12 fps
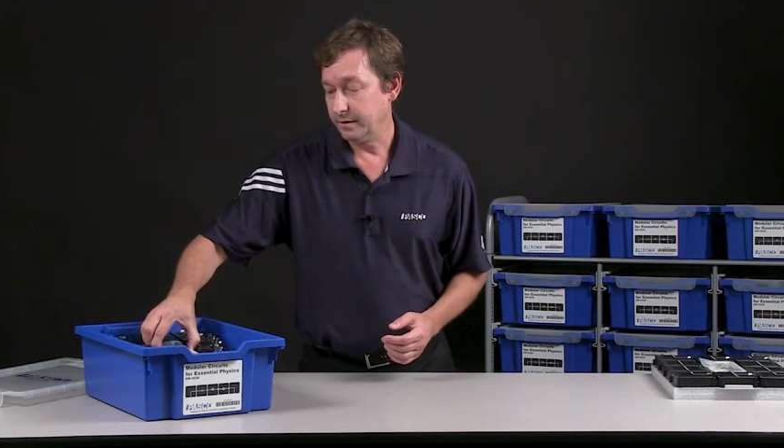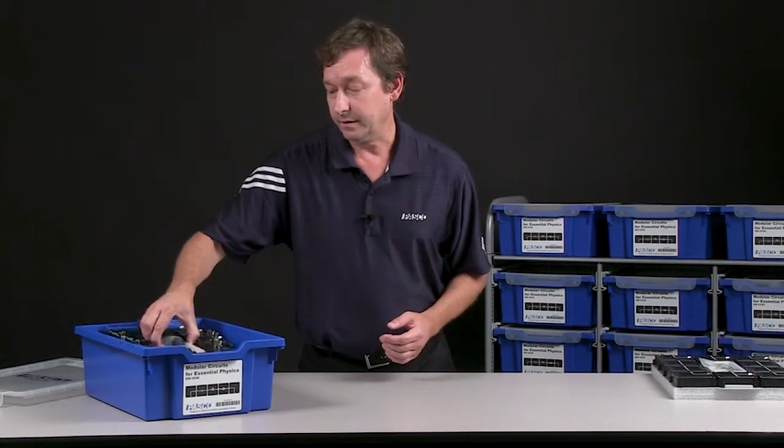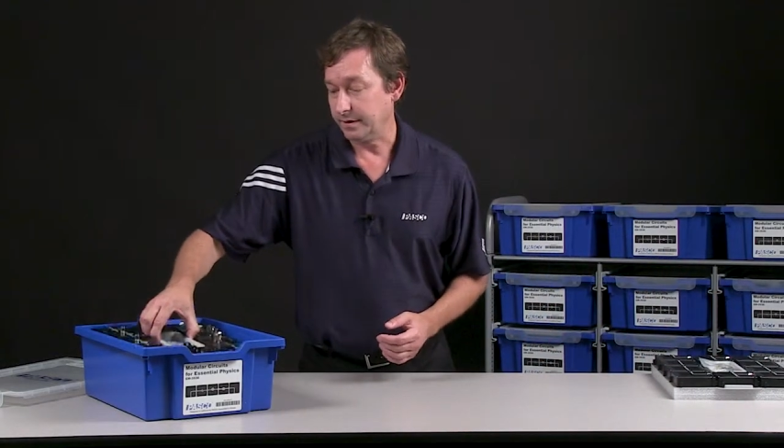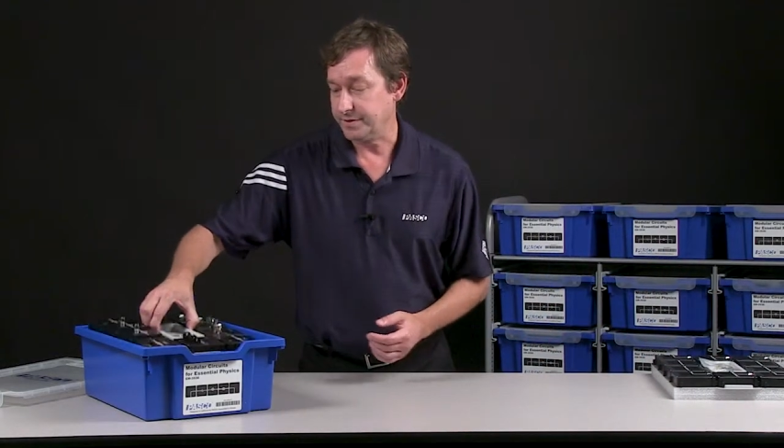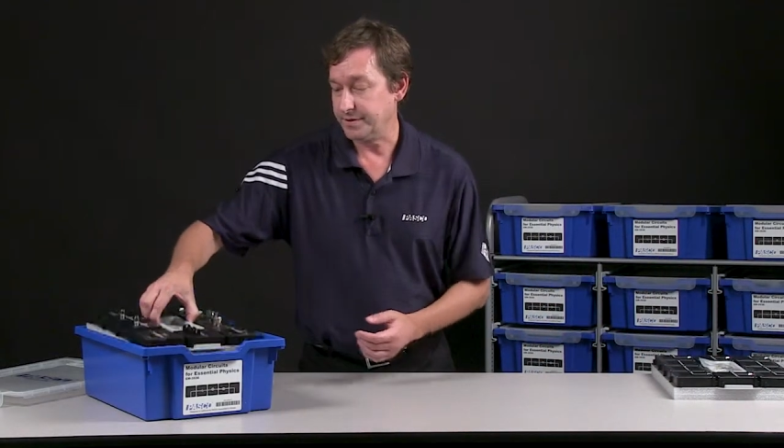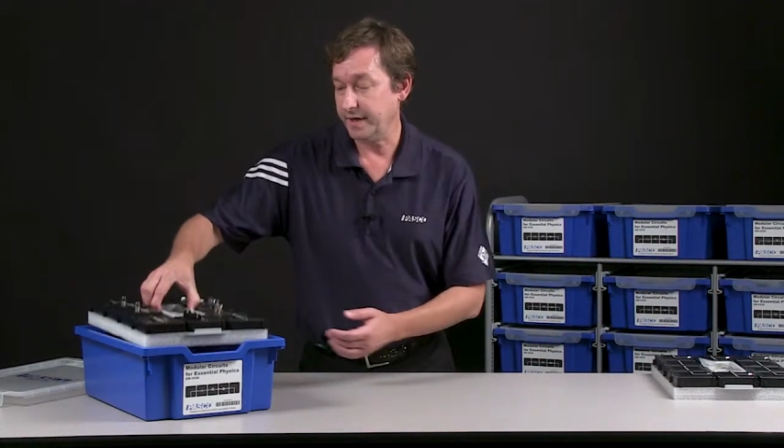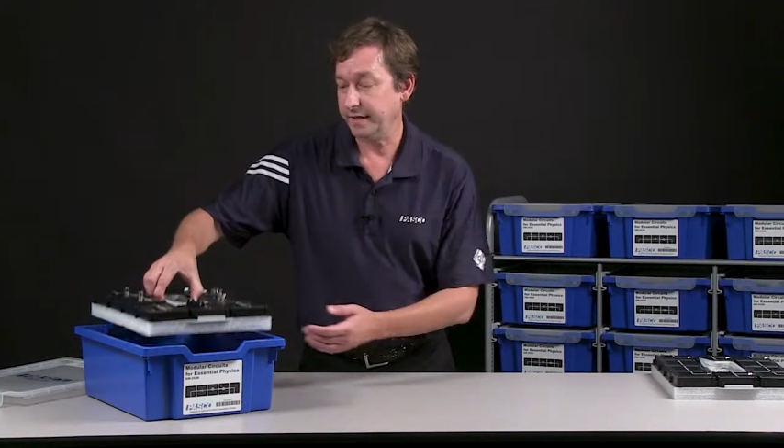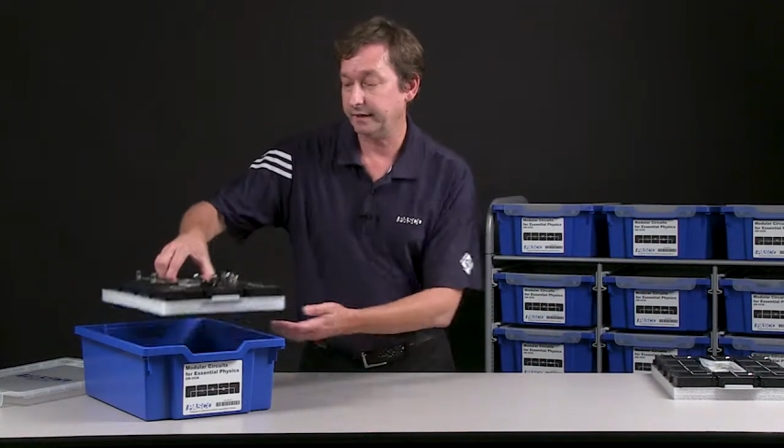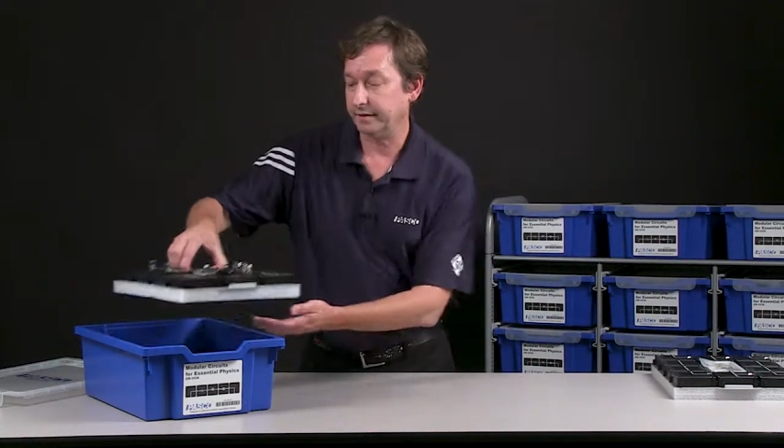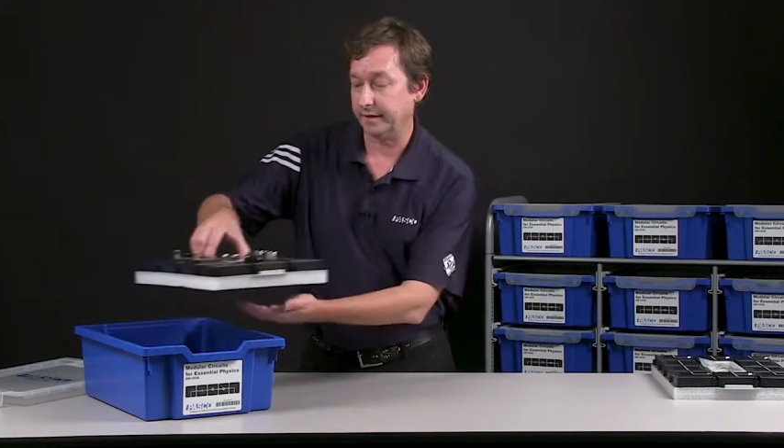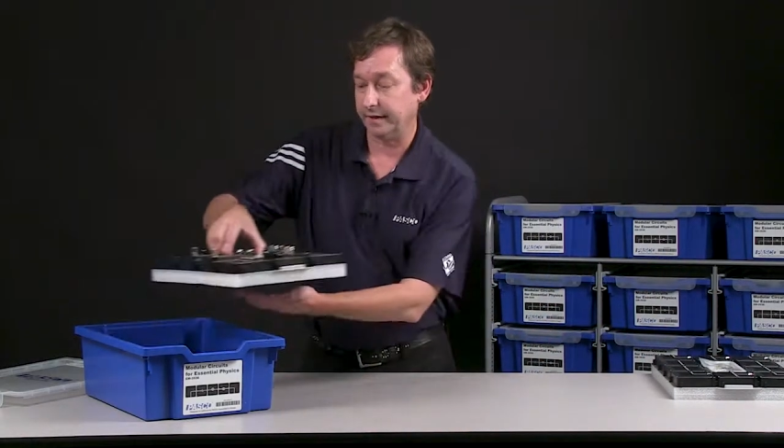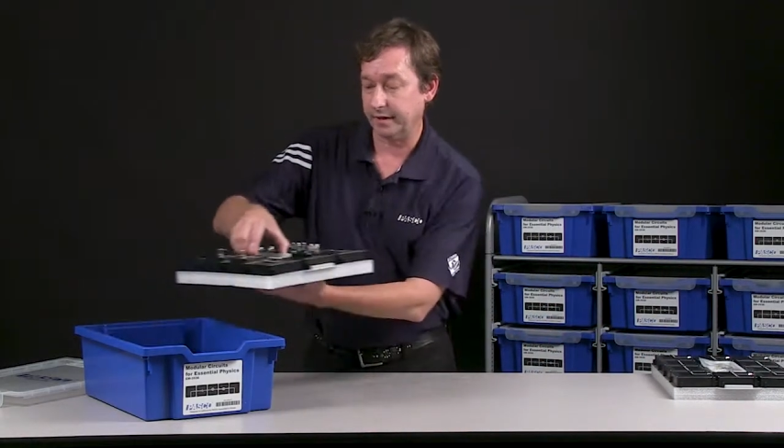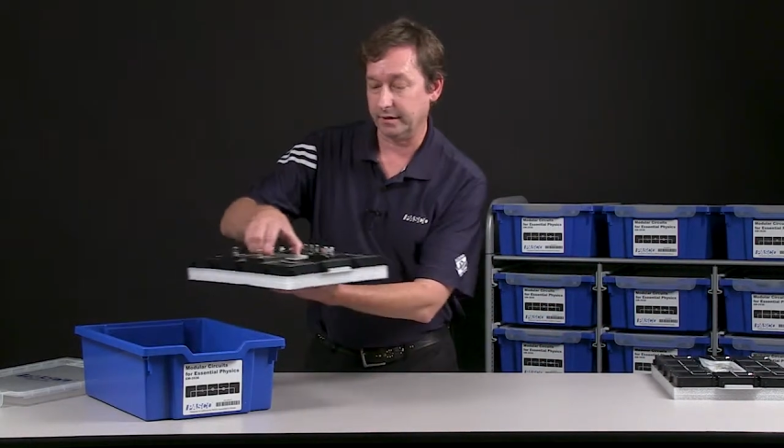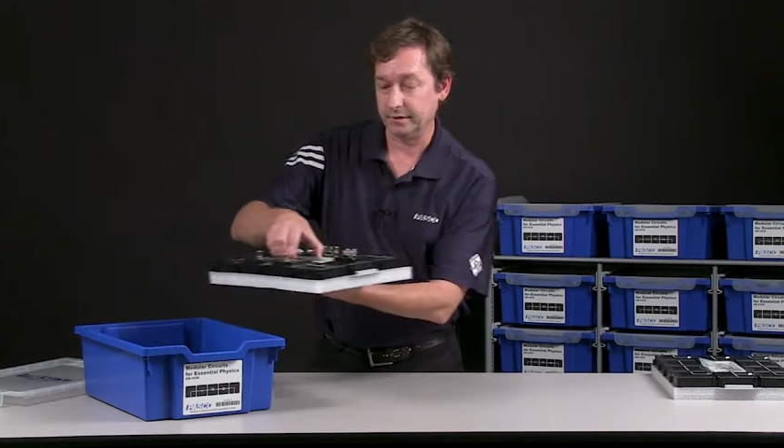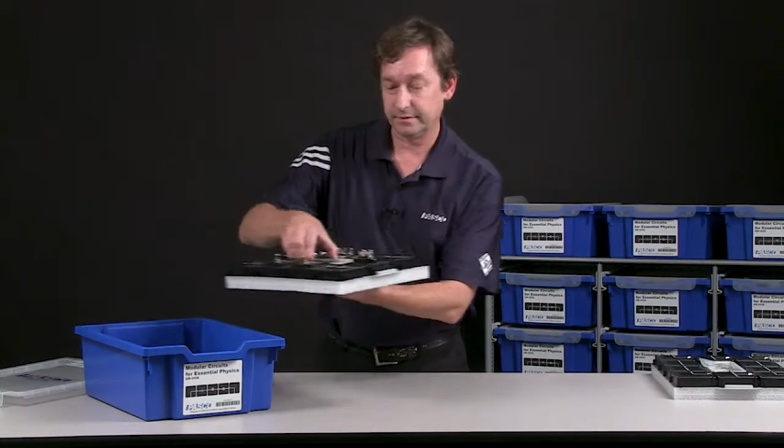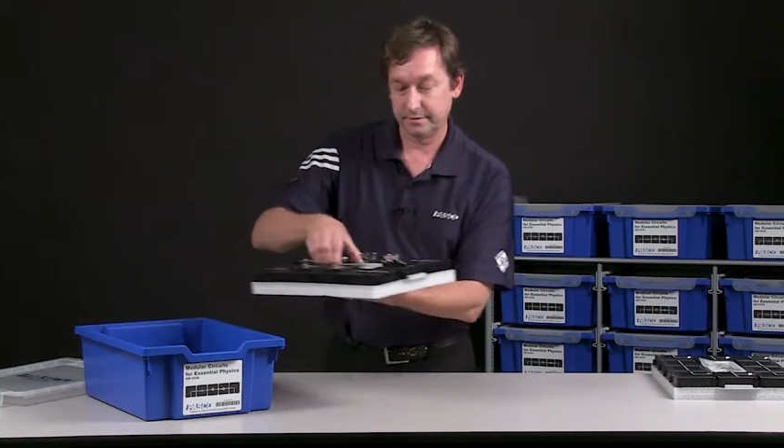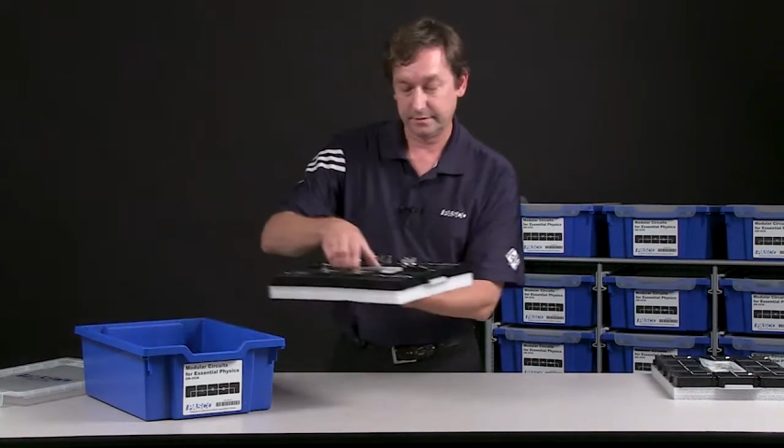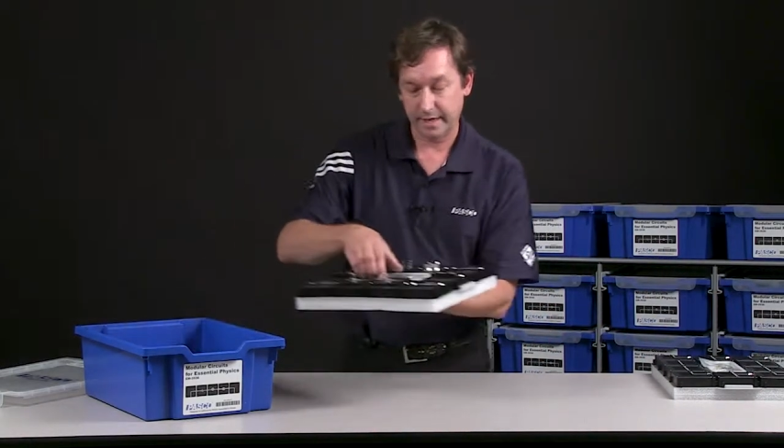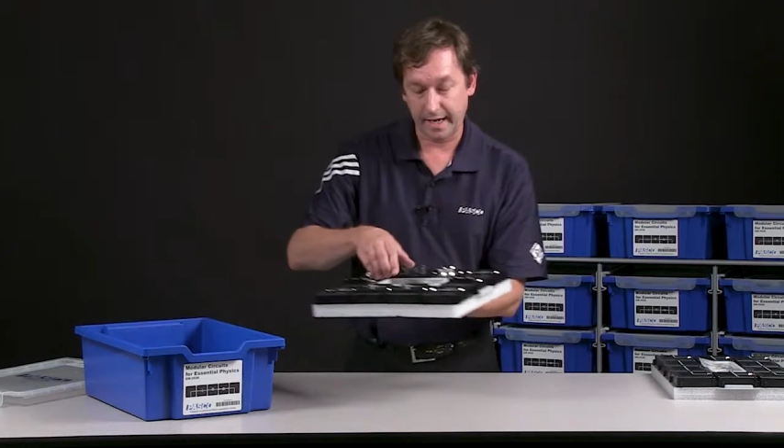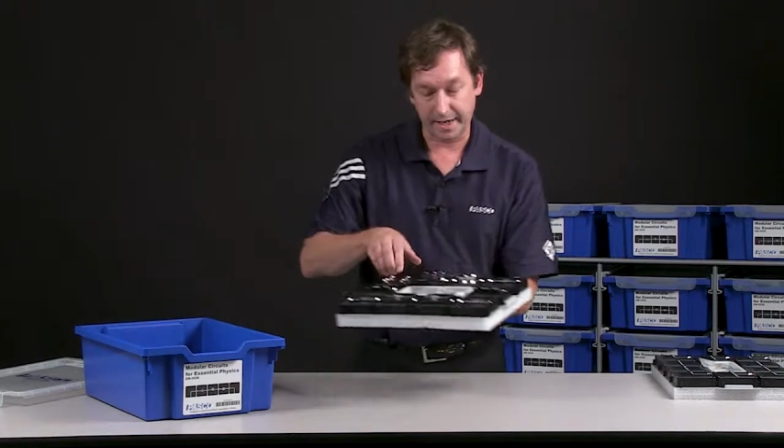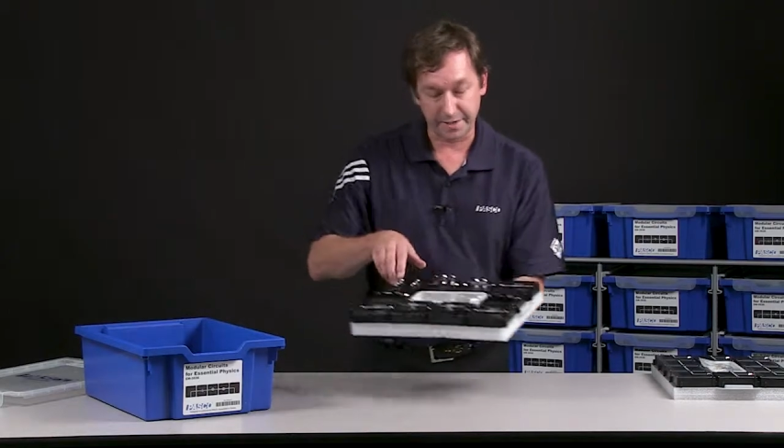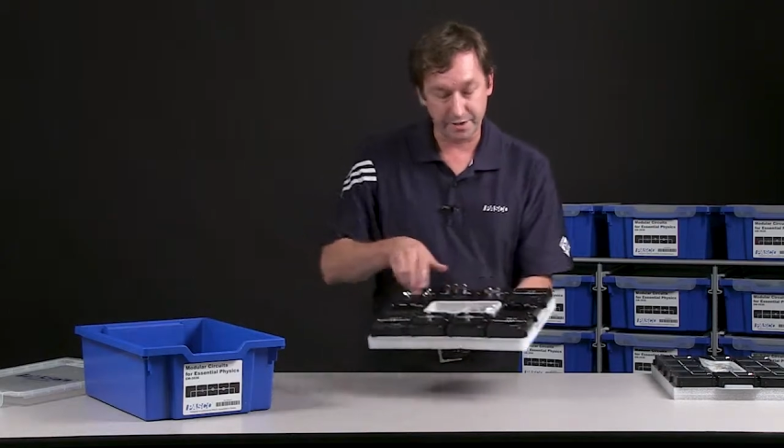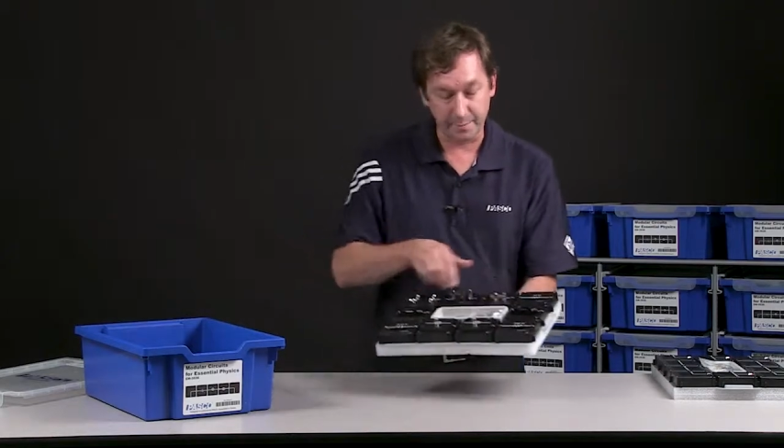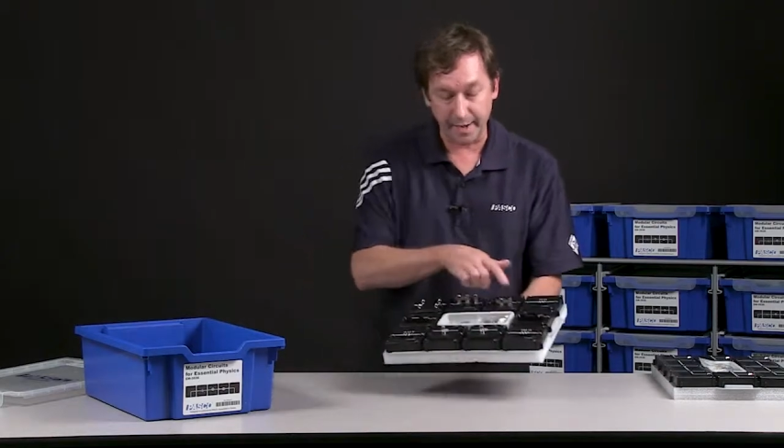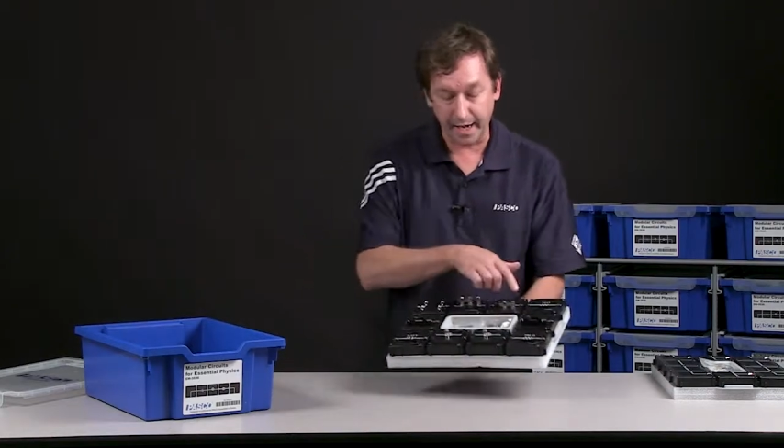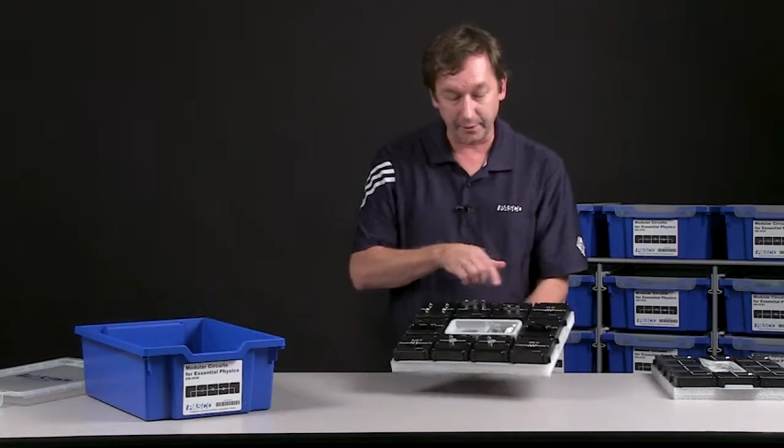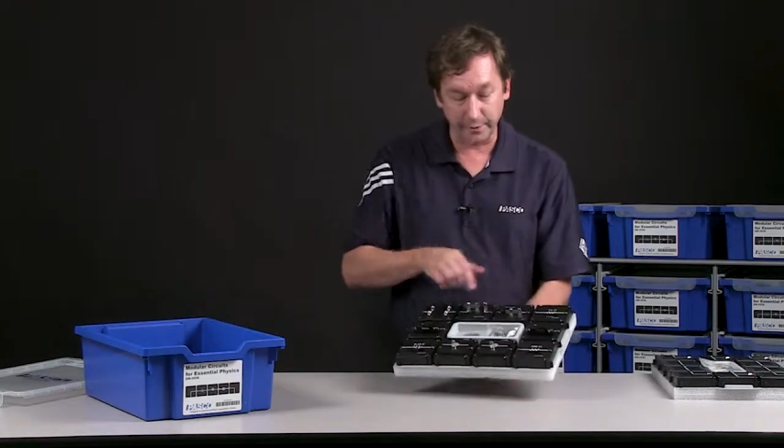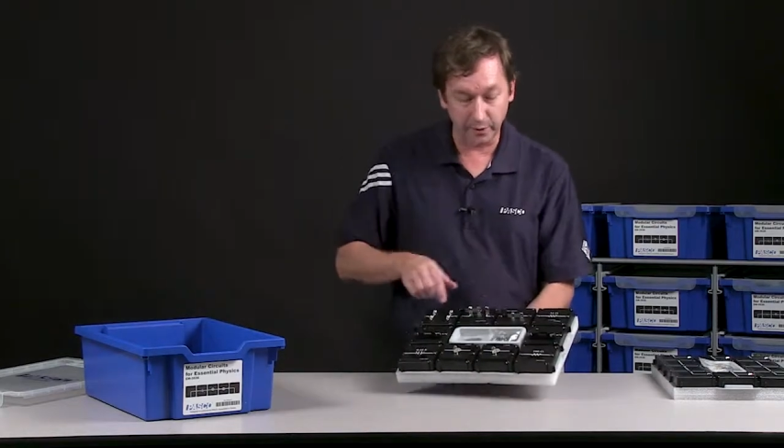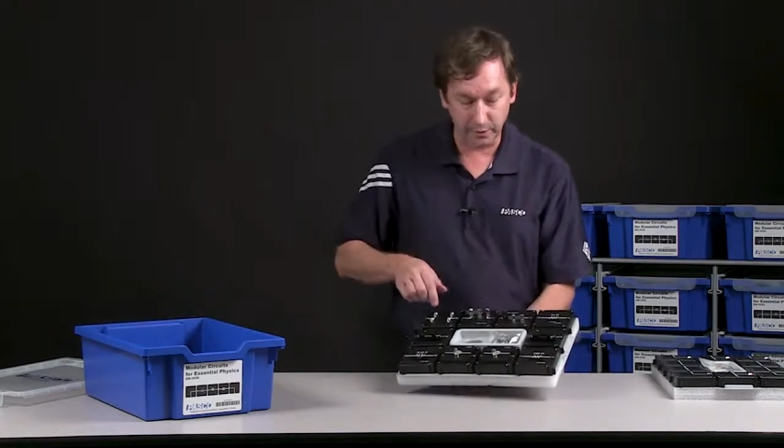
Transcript: Our second layer has the battery